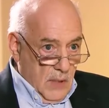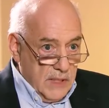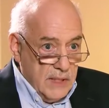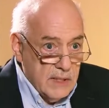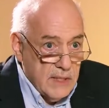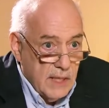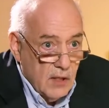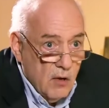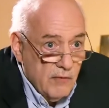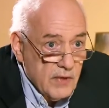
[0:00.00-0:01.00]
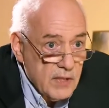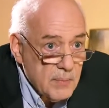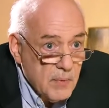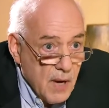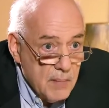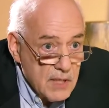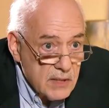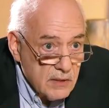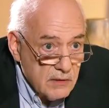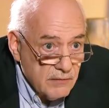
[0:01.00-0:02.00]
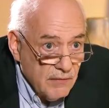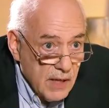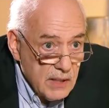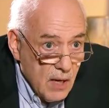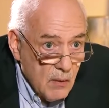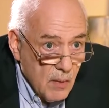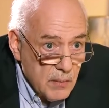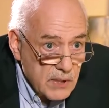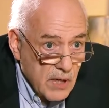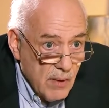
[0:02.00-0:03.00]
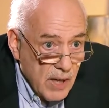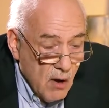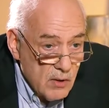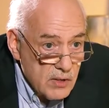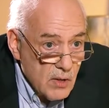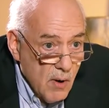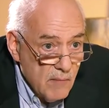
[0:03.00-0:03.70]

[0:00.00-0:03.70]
Well, it didn't take long for this Prime Minister to find out what was going on. So